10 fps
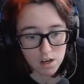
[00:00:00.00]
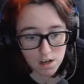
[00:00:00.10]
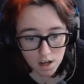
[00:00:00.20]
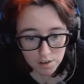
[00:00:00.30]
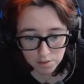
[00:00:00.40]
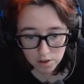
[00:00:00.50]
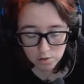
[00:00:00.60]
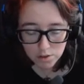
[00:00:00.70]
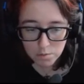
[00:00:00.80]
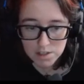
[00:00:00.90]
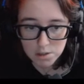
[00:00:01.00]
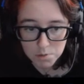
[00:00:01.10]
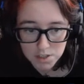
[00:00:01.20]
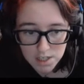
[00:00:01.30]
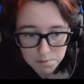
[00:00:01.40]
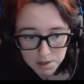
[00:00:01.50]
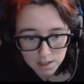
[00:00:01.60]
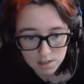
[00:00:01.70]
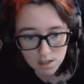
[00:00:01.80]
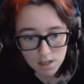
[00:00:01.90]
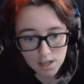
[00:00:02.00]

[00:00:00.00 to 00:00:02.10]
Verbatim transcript: not the only reasonable suspect.